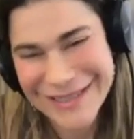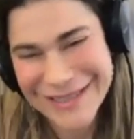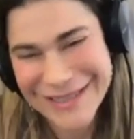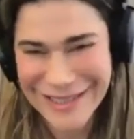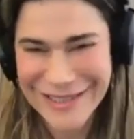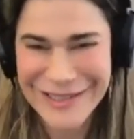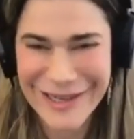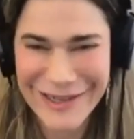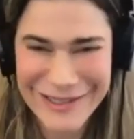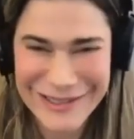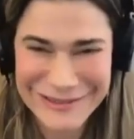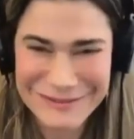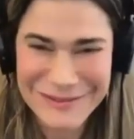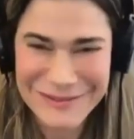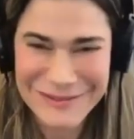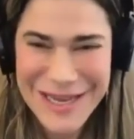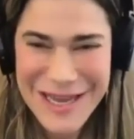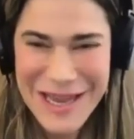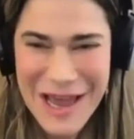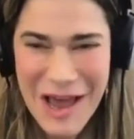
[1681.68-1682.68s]
Right.
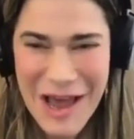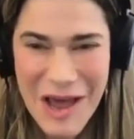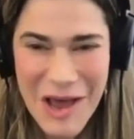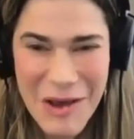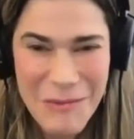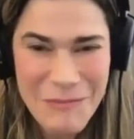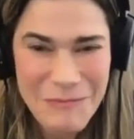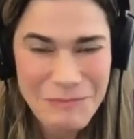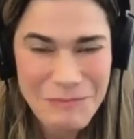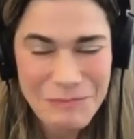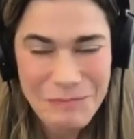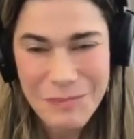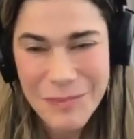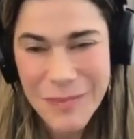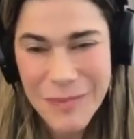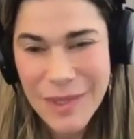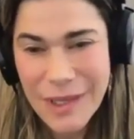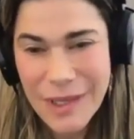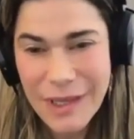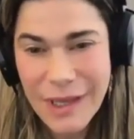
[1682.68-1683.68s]

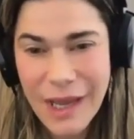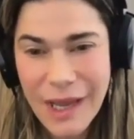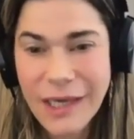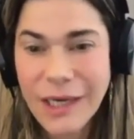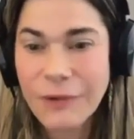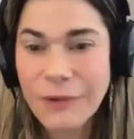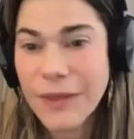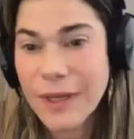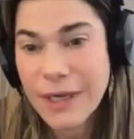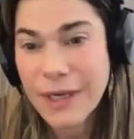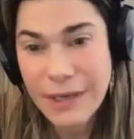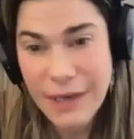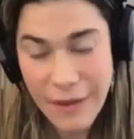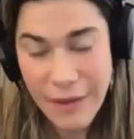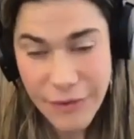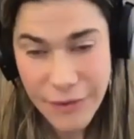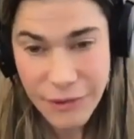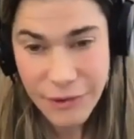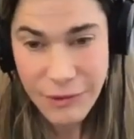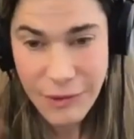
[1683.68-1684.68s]
I know that
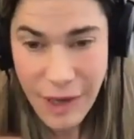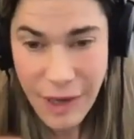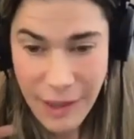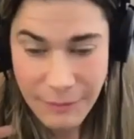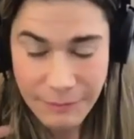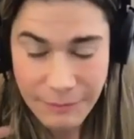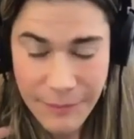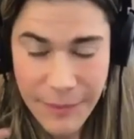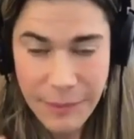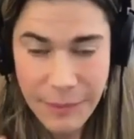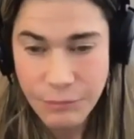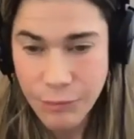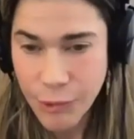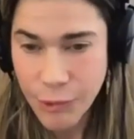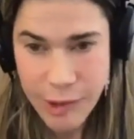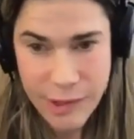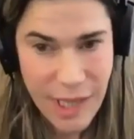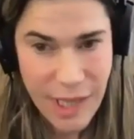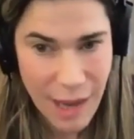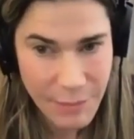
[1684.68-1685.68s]
another
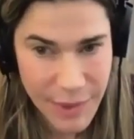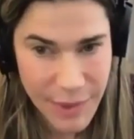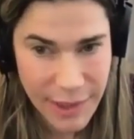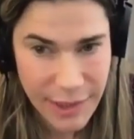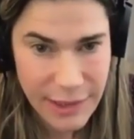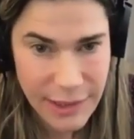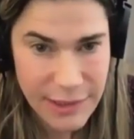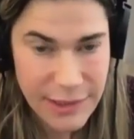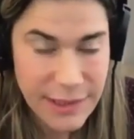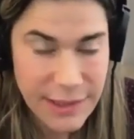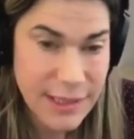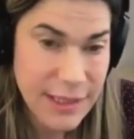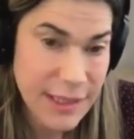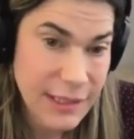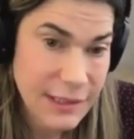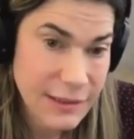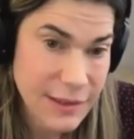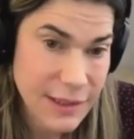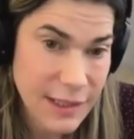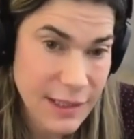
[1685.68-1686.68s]
important topic is
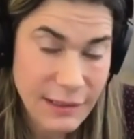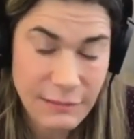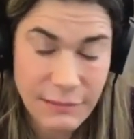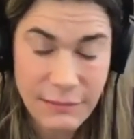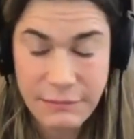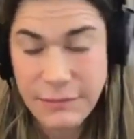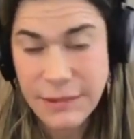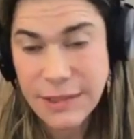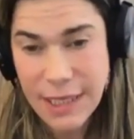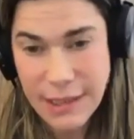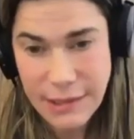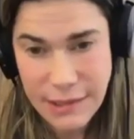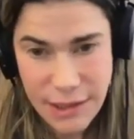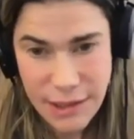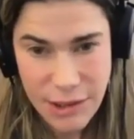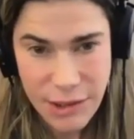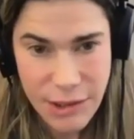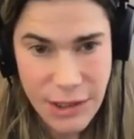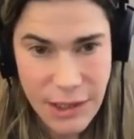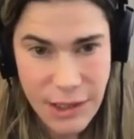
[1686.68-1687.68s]
teeth and
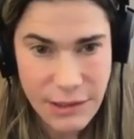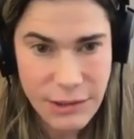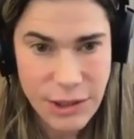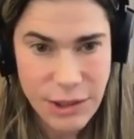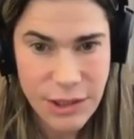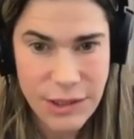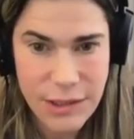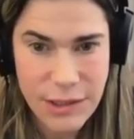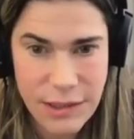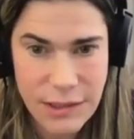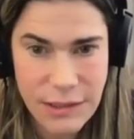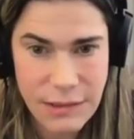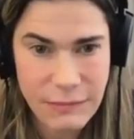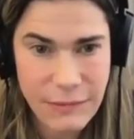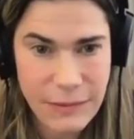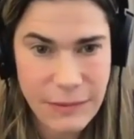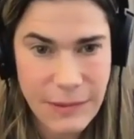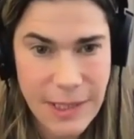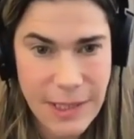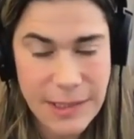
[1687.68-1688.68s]
dental, and just
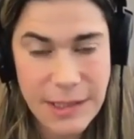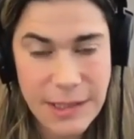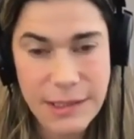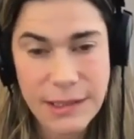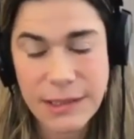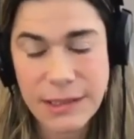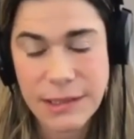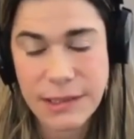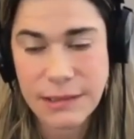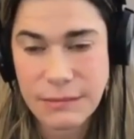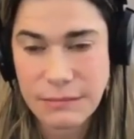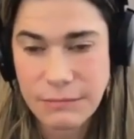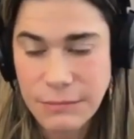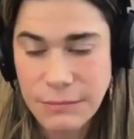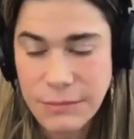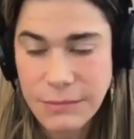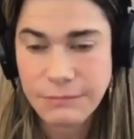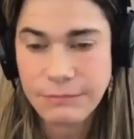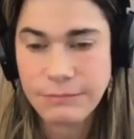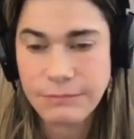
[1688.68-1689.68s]
this is
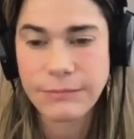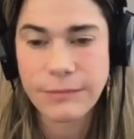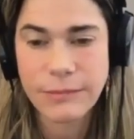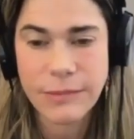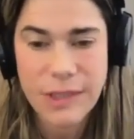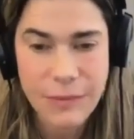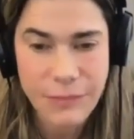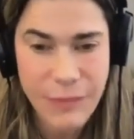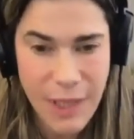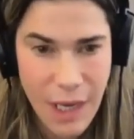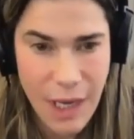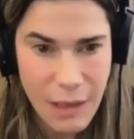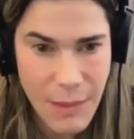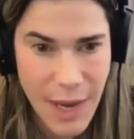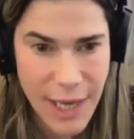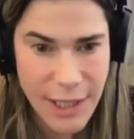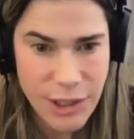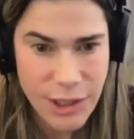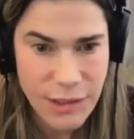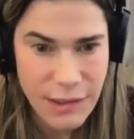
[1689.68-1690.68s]
something I
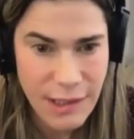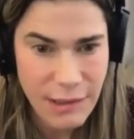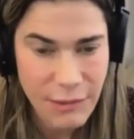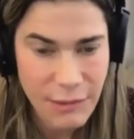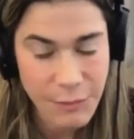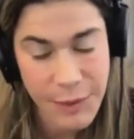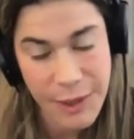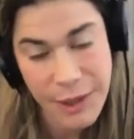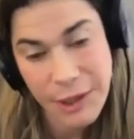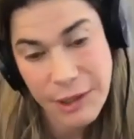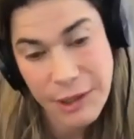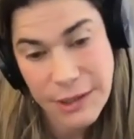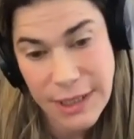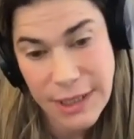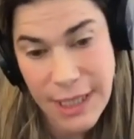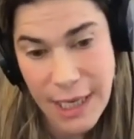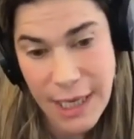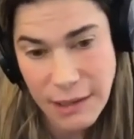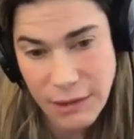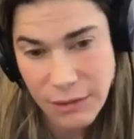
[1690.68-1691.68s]
imagine that it would be good to
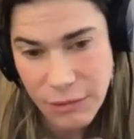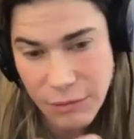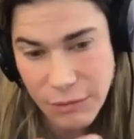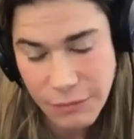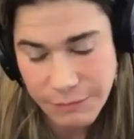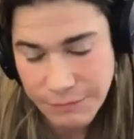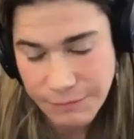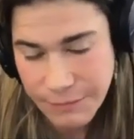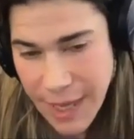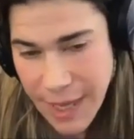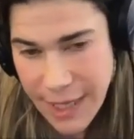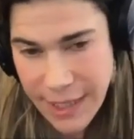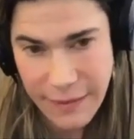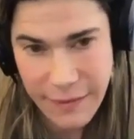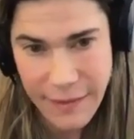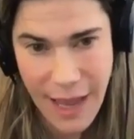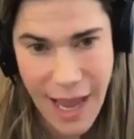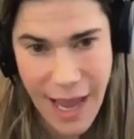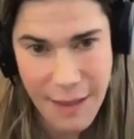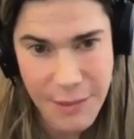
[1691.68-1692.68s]
get your pet in
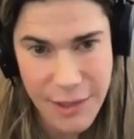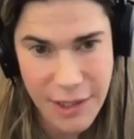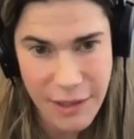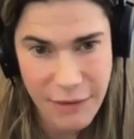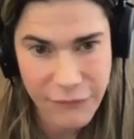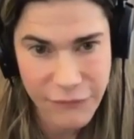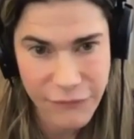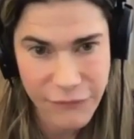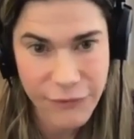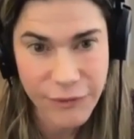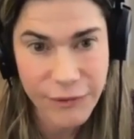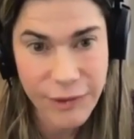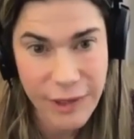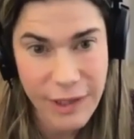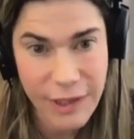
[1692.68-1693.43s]
the habit of early